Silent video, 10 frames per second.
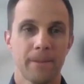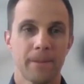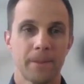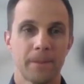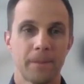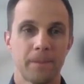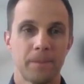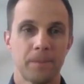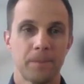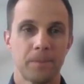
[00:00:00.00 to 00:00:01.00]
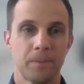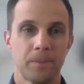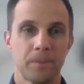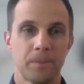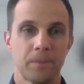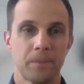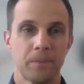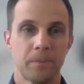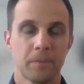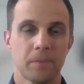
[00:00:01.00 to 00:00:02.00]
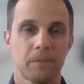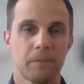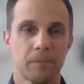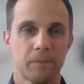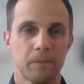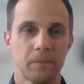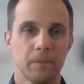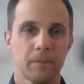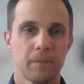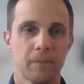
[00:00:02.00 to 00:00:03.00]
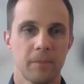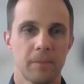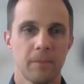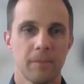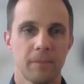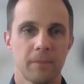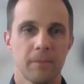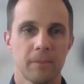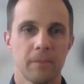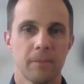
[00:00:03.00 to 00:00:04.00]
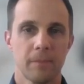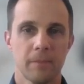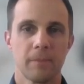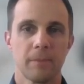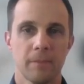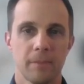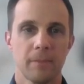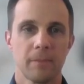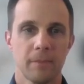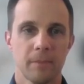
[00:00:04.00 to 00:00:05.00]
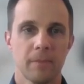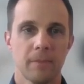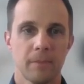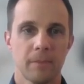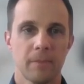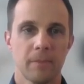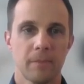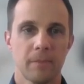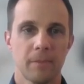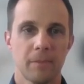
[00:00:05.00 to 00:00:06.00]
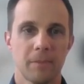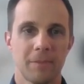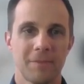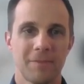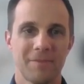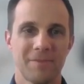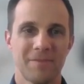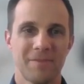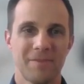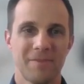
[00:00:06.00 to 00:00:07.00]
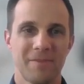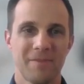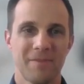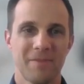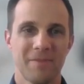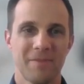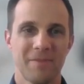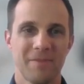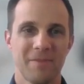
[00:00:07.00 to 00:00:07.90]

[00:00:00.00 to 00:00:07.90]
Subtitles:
(not speaking)